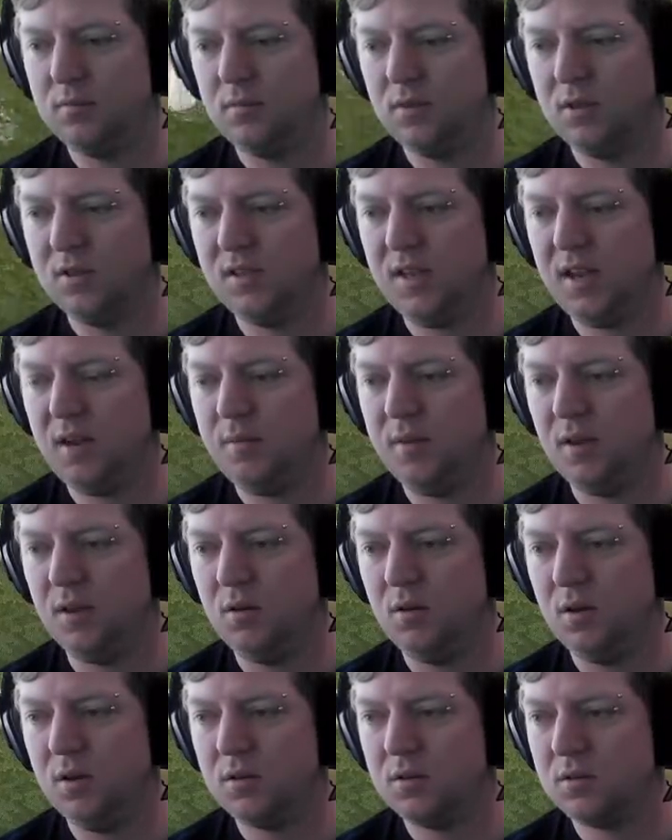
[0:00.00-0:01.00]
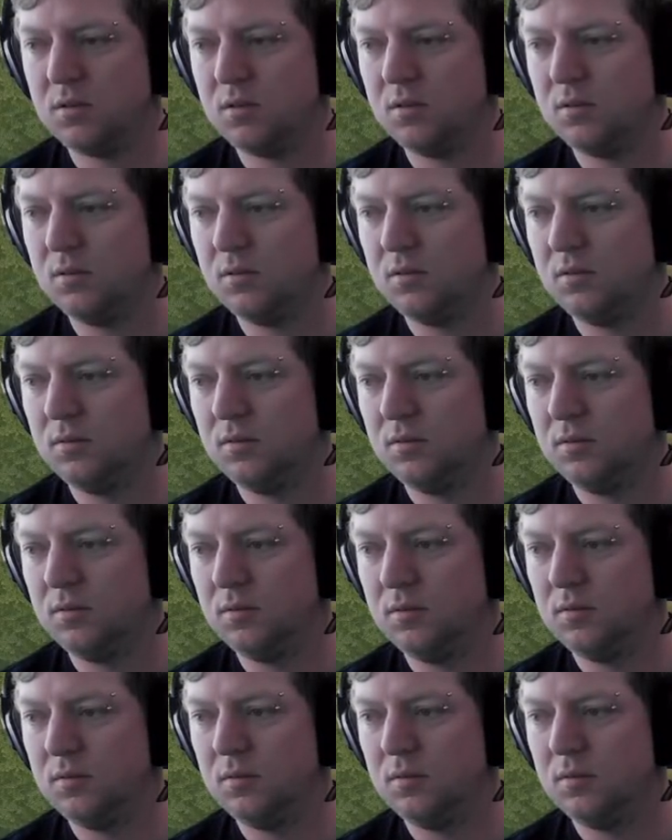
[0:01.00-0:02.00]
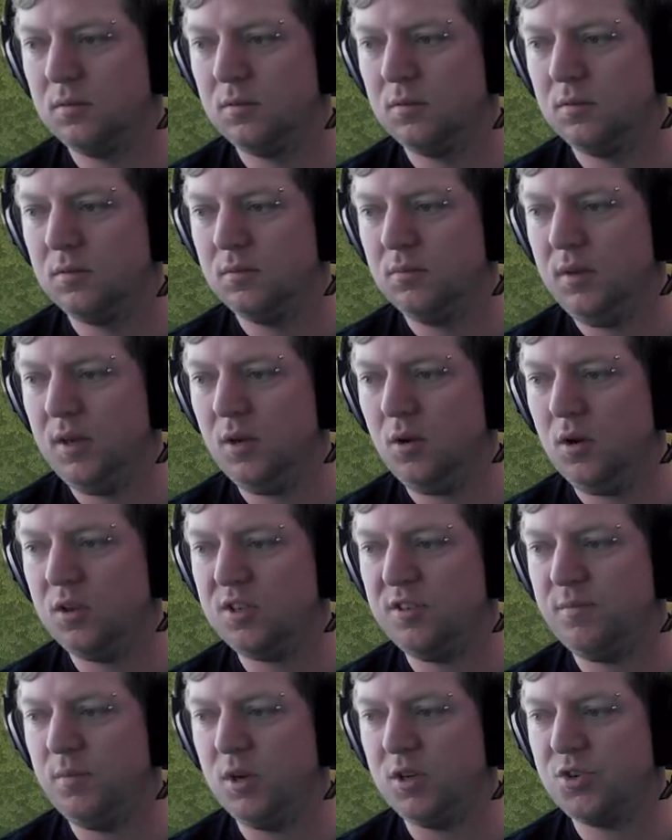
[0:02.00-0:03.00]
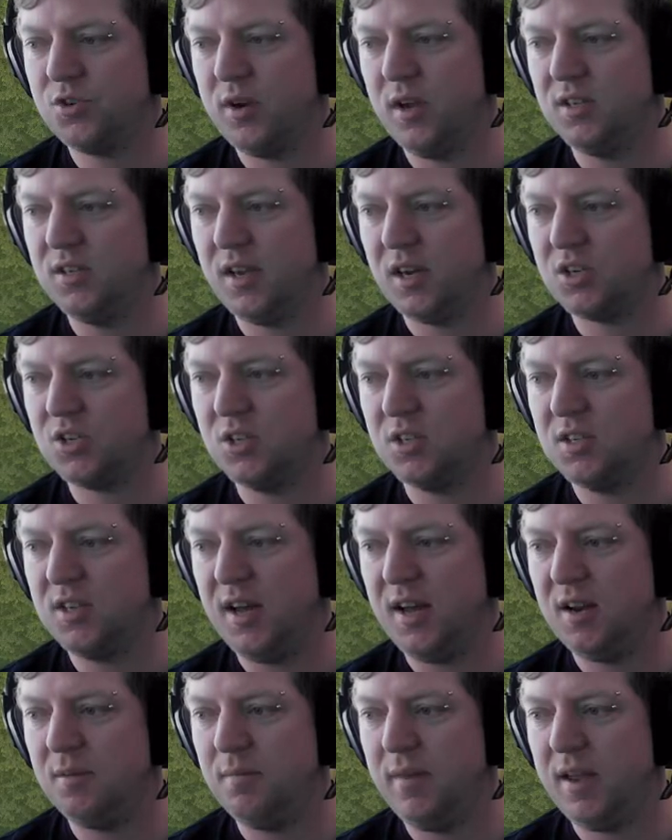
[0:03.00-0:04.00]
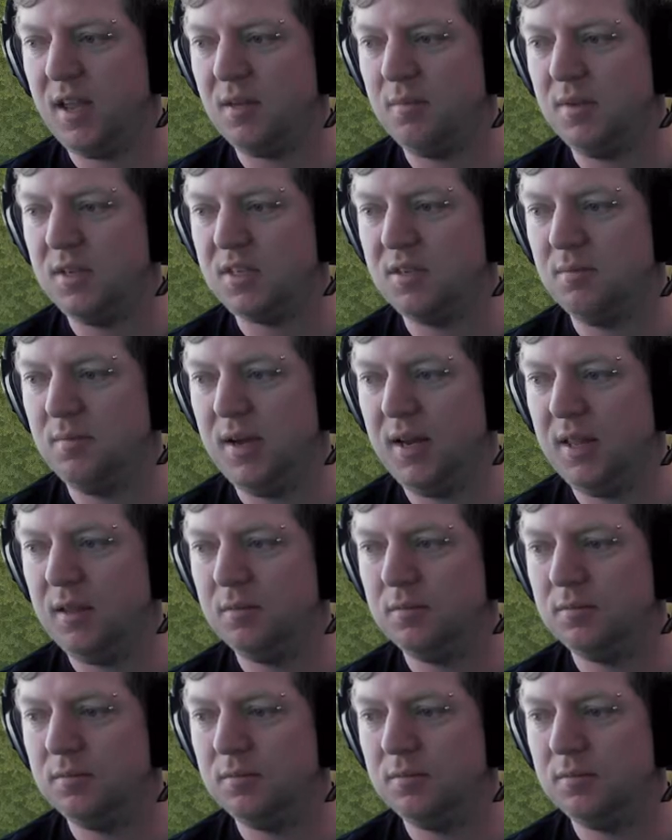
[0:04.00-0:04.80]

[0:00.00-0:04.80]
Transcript: Because that'd be nice. Be nice if my trains actually started making me some money.